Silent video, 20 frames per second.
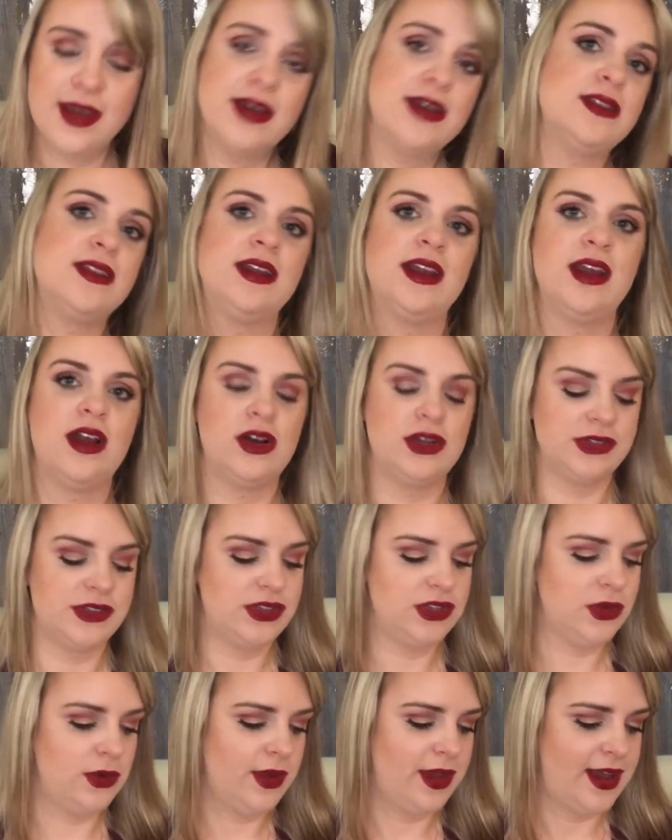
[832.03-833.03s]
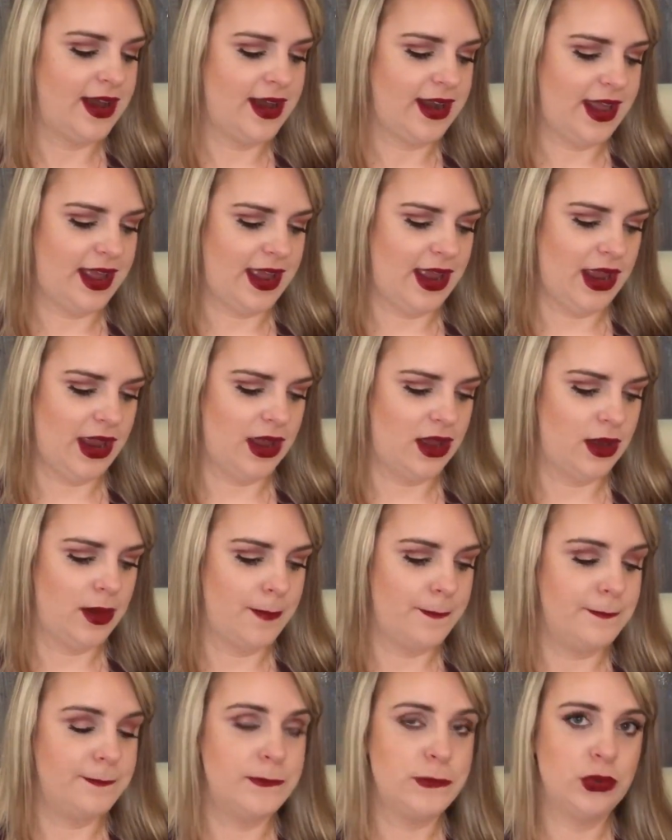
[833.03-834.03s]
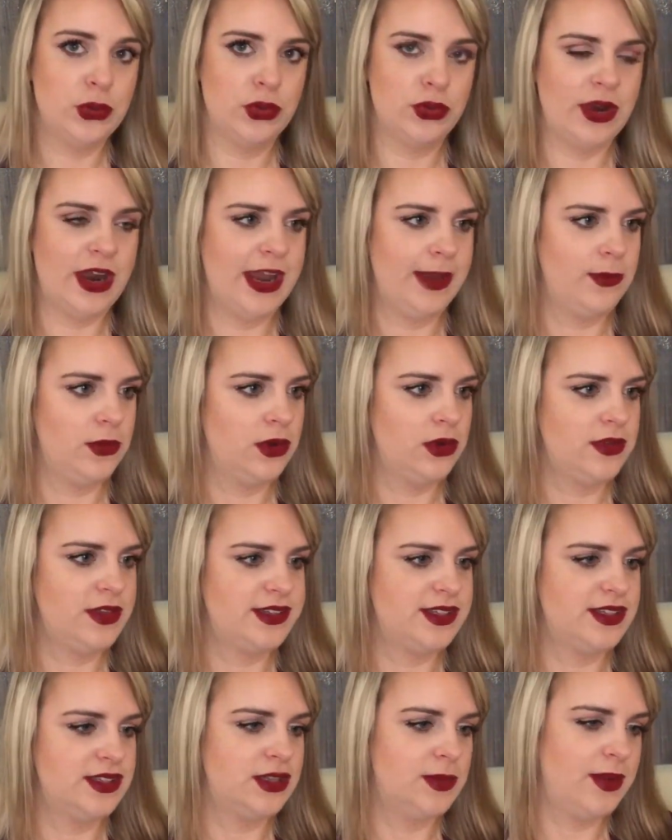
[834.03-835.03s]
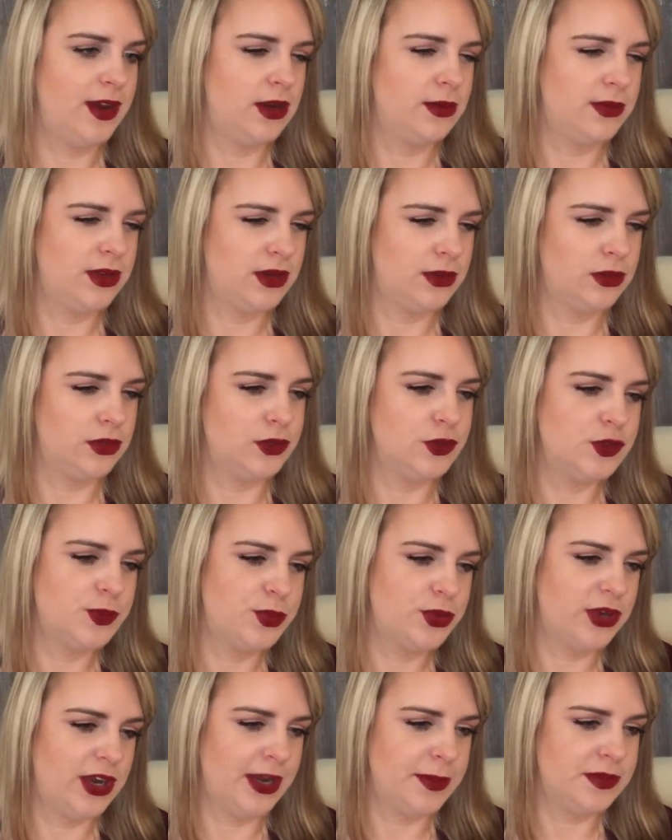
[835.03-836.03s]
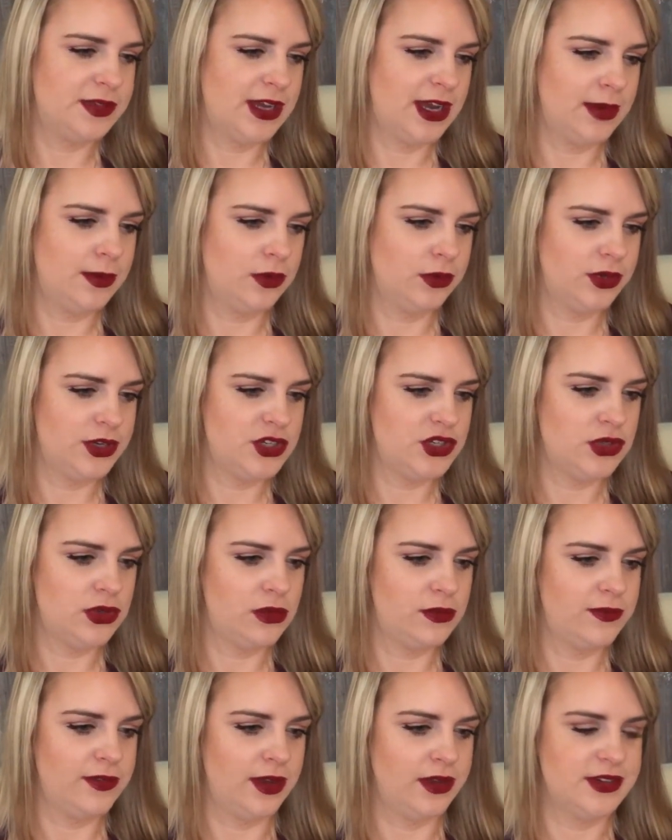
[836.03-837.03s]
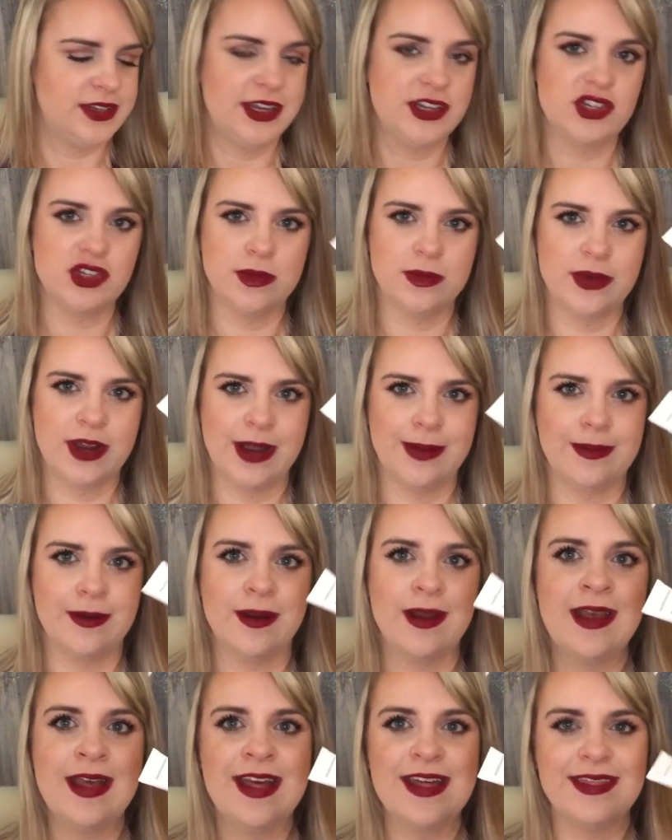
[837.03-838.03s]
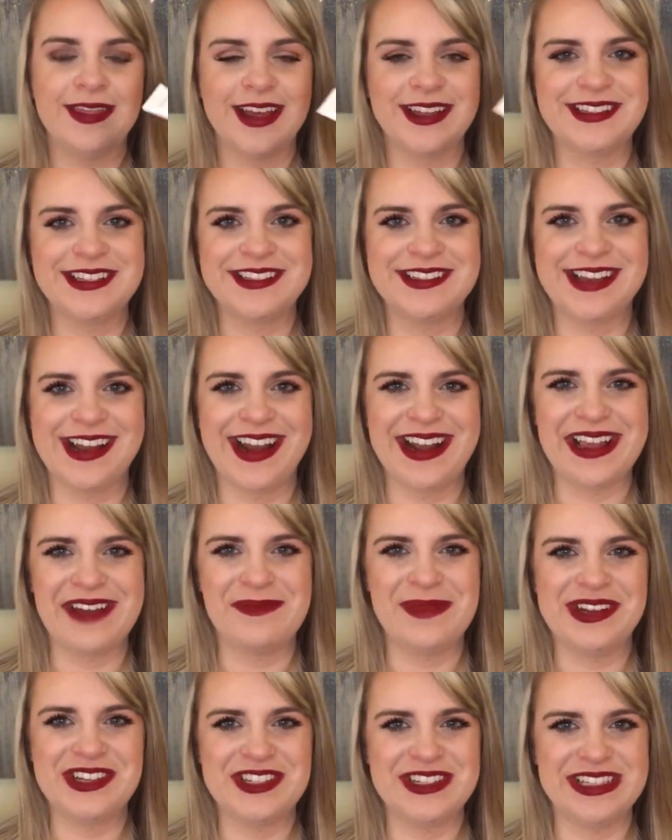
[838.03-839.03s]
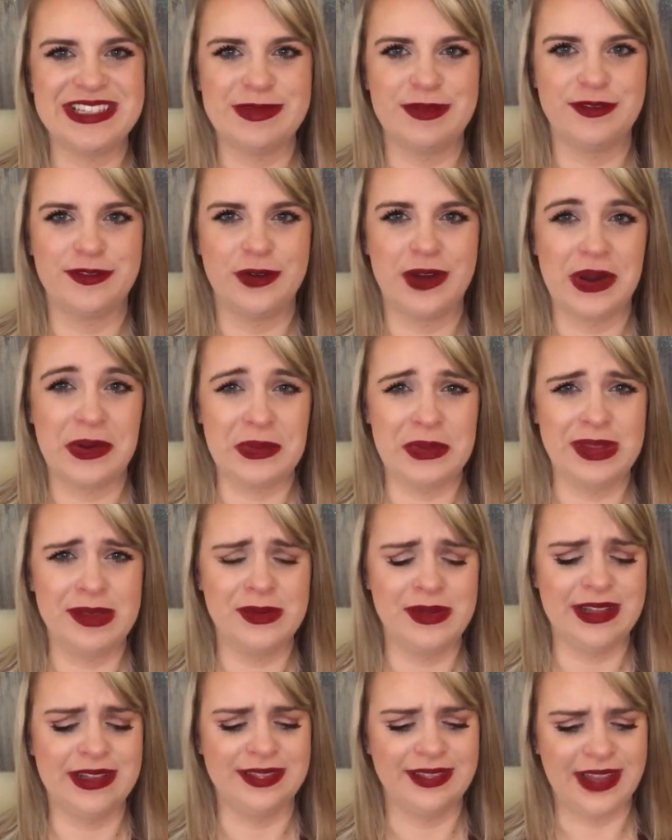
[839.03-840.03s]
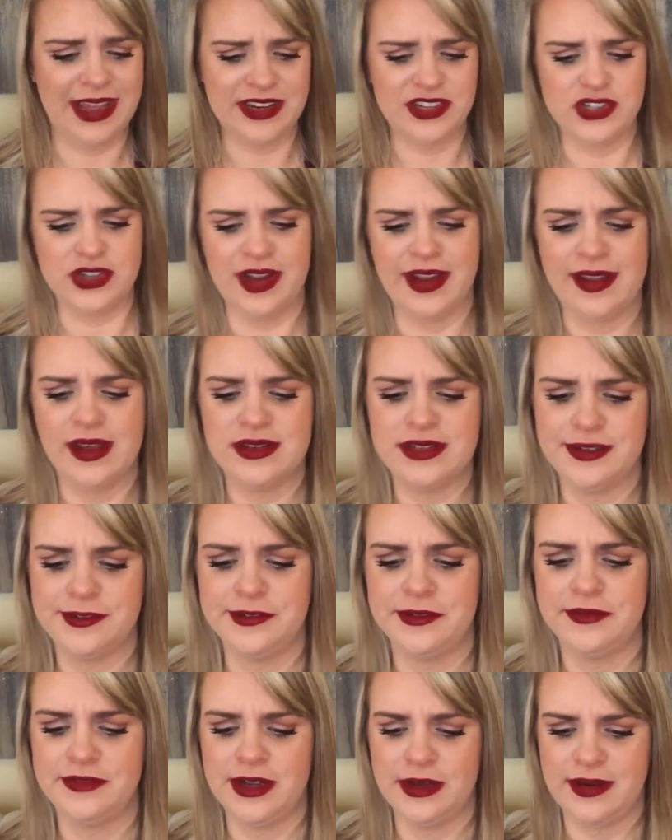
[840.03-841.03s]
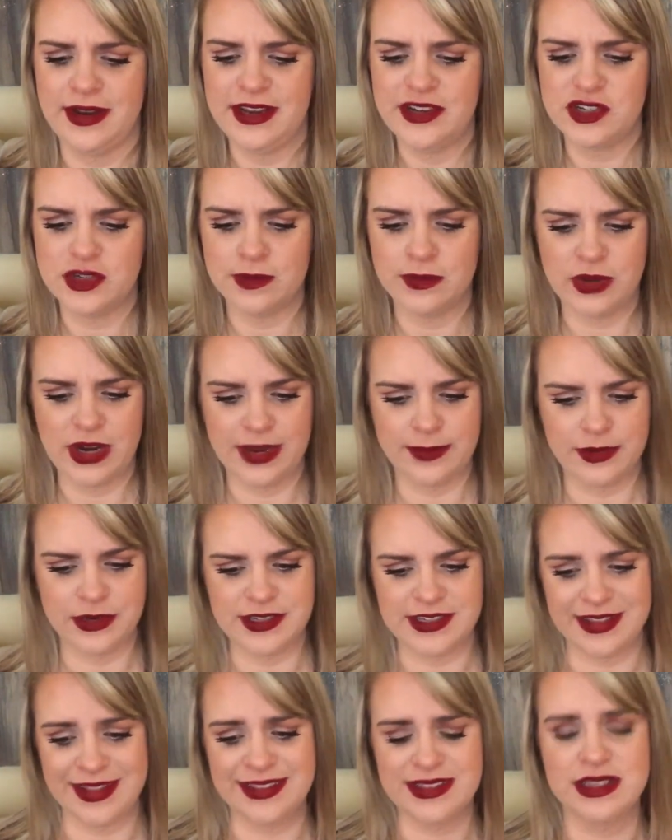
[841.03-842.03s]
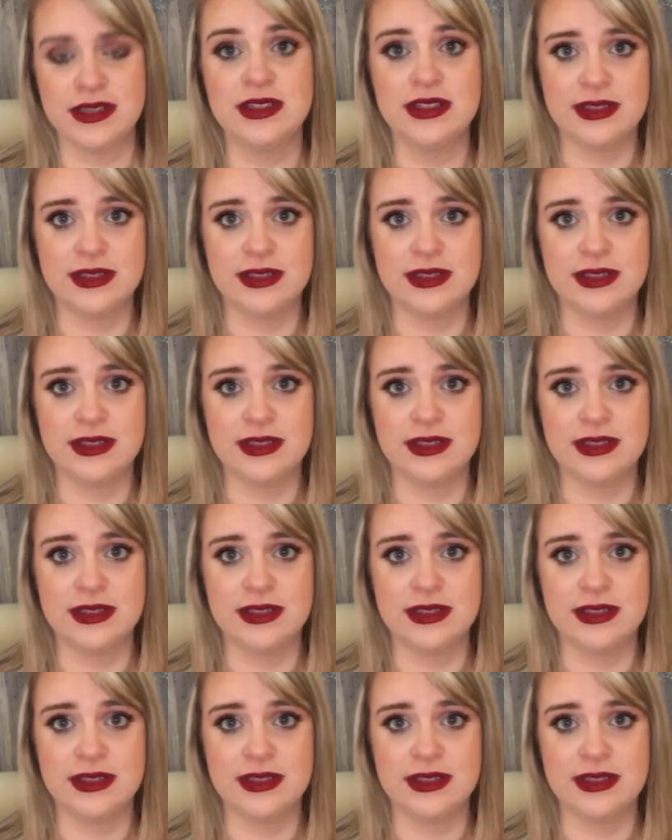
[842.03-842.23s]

Then I also got a primer. This is the Bare Minerals Prime Time Original Foundation Primer. That's exciting. I've mentioned this before. I really, really like trying out different foundation primers, and that's a